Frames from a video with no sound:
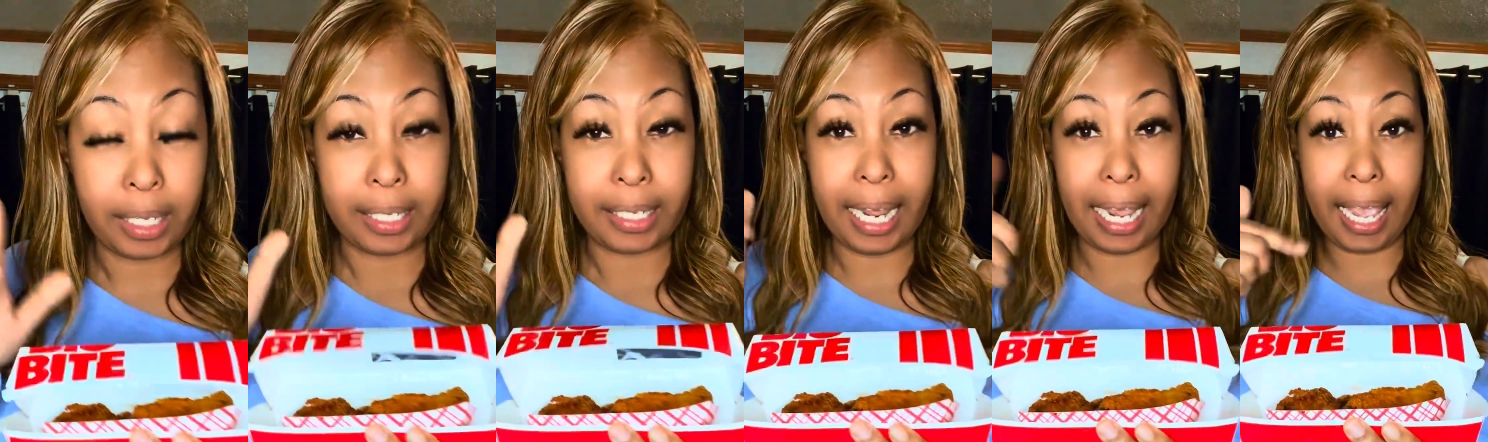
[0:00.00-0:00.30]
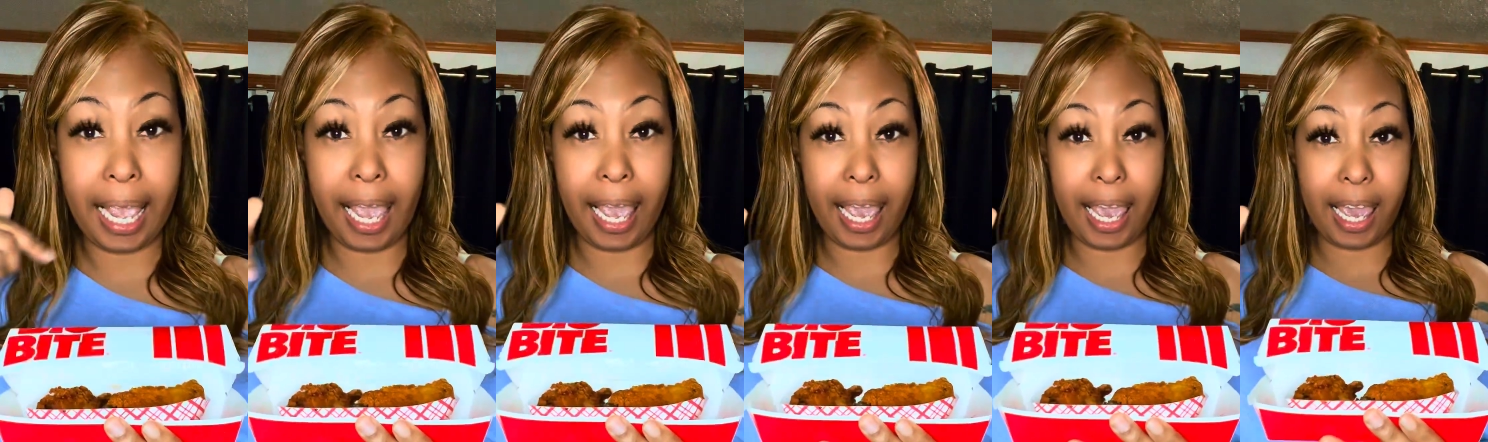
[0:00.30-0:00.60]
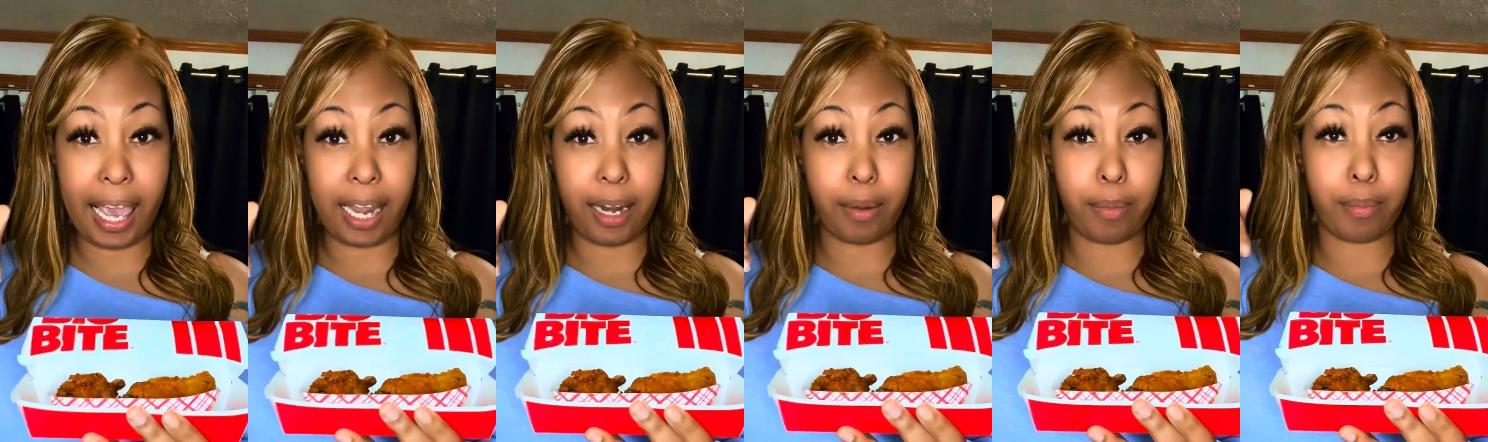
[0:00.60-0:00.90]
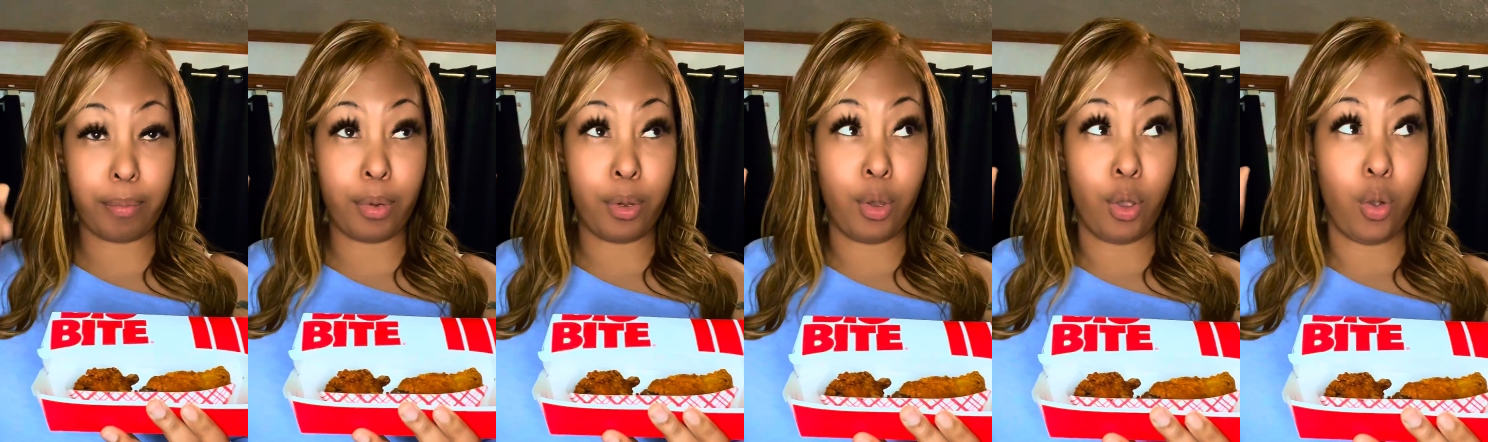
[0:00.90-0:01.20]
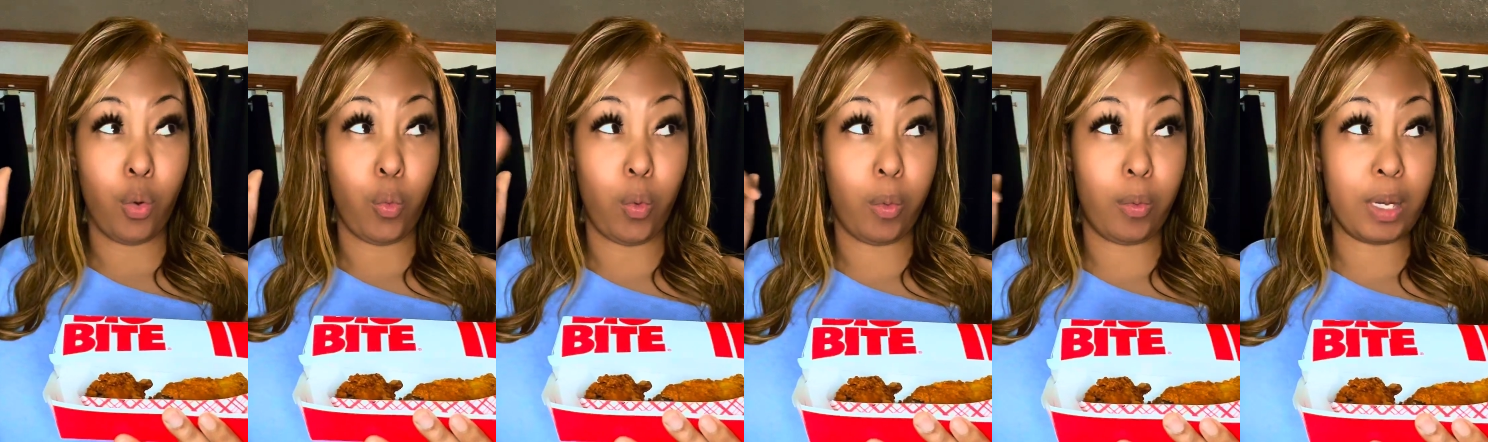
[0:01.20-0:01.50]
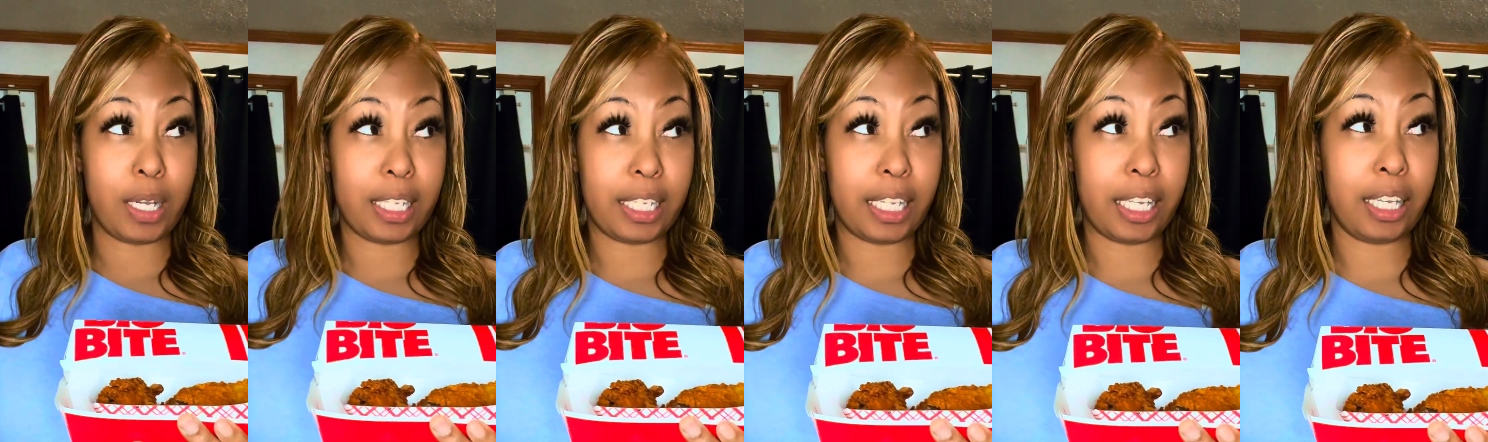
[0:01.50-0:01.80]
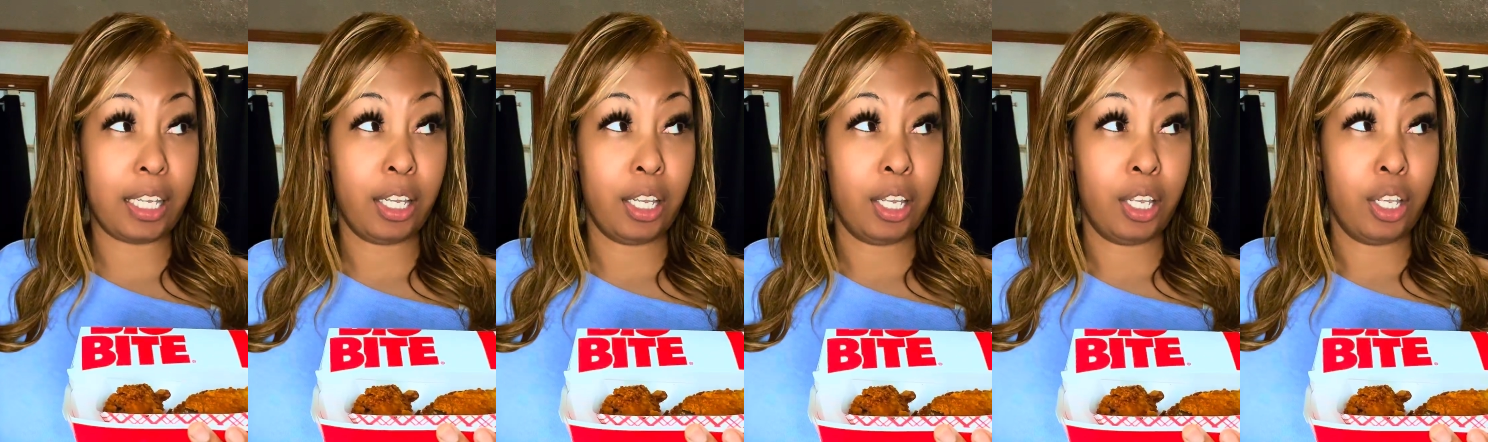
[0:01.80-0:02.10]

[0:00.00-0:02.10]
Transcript: They had, um, what was it?